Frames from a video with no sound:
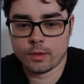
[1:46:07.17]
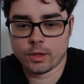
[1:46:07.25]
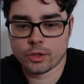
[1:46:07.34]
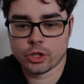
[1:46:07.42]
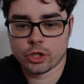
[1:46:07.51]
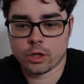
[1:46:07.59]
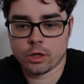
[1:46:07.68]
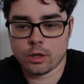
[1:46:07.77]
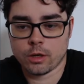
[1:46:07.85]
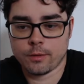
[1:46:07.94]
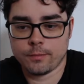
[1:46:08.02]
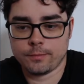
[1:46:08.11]
The
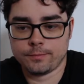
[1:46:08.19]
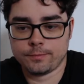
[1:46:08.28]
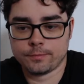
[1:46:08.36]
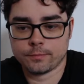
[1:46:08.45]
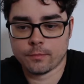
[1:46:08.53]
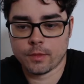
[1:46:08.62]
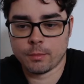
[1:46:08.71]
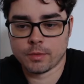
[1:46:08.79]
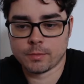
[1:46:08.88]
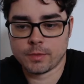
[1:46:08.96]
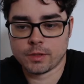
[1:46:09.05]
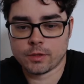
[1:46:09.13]
chunk
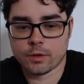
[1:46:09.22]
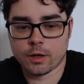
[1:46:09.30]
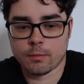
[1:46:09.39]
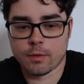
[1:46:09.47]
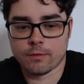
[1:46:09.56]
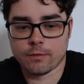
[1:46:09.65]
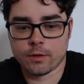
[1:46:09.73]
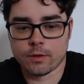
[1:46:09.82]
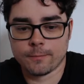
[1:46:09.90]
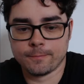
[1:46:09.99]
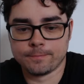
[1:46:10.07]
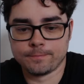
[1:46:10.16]
must be stringer
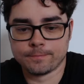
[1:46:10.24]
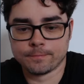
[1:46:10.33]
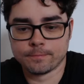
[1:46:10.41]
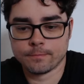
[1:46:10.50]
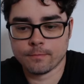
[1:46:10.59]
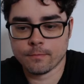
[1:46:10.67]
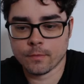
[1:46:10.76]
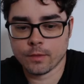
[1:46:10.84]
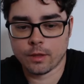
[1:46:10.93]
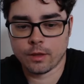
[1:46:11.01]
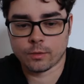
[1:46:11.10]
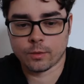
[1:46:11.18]
buffer.
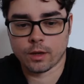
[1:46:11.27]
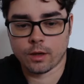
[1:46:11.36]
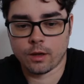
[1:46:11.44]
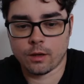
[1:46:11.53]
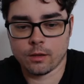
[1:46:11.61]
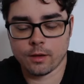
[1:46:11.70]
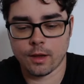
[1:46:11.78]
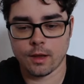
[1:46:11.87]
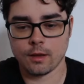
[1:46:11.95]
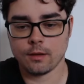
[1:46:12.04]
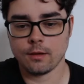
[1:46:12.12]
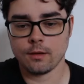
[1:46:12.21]
That's when I called
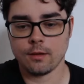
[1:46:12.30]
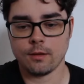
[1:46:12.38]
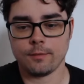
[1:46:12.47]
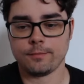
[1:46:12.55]
end.